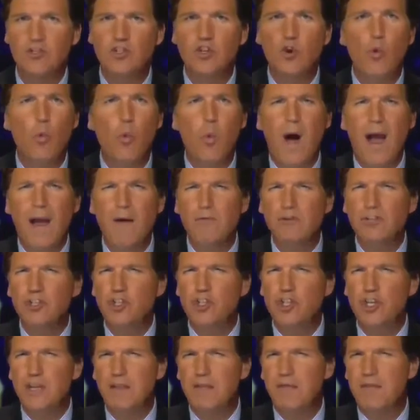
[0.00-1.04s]
So why was
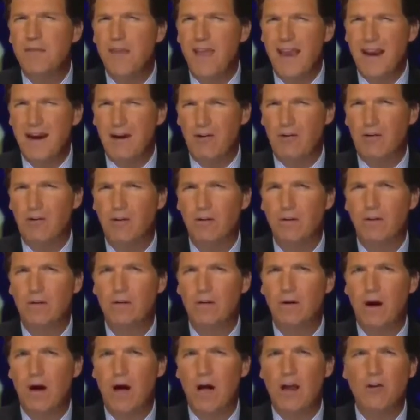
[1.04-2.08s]
she there
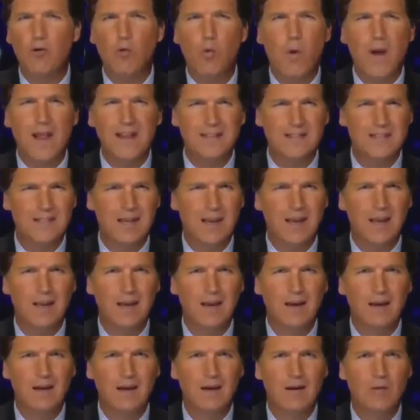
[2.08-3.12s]
on a Wednesday?
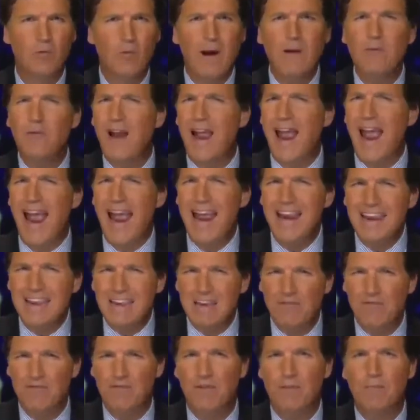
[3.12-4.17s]
Why were
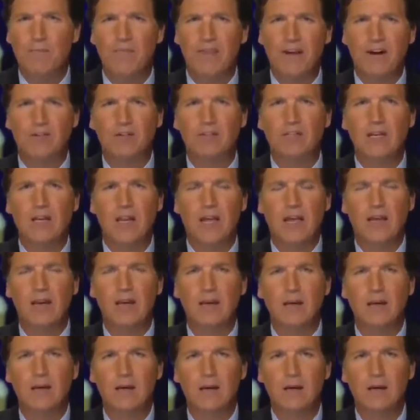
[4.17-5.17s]
any of them there today?